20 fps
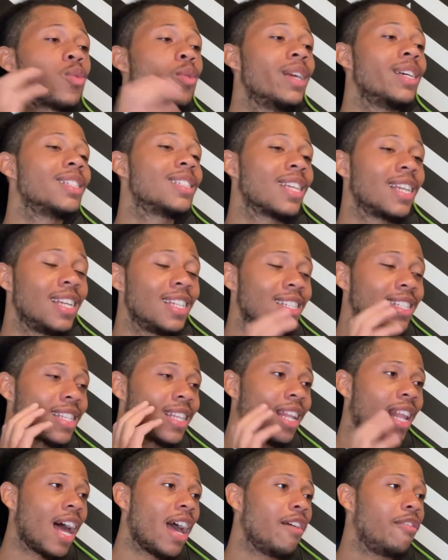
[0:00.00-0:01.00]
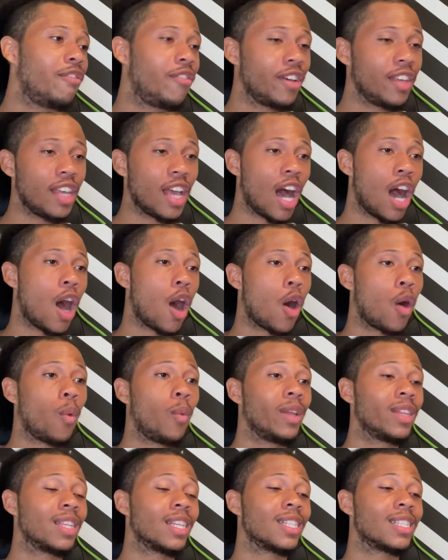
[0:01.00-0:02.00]
risked his life for y'all
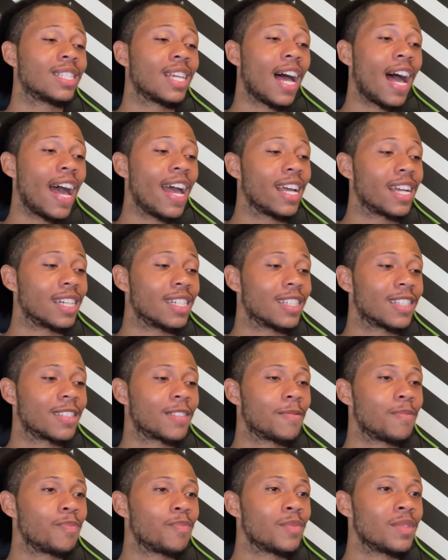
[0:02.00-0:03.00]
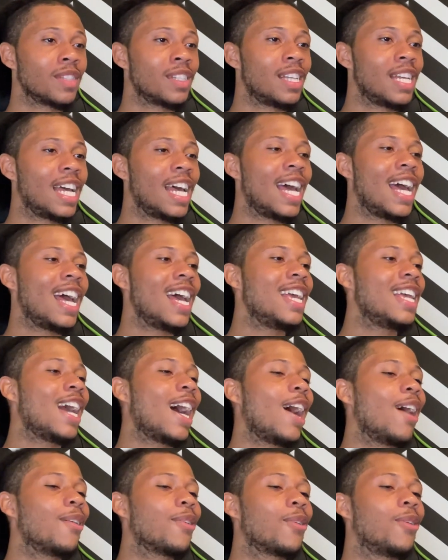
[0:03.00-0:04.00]
with the Tigers. And
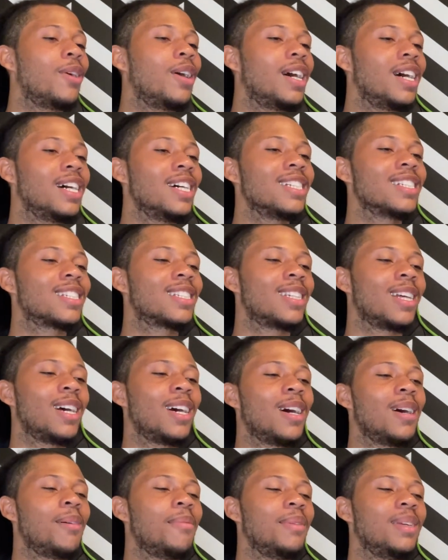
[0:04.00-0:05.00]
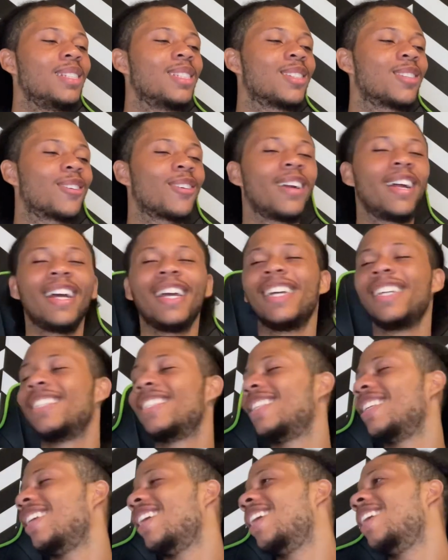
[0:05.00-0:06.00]
y'all gonna unsub is
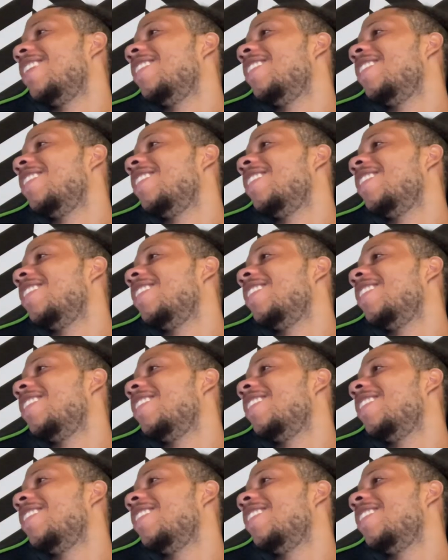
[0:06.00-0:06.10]
crazy.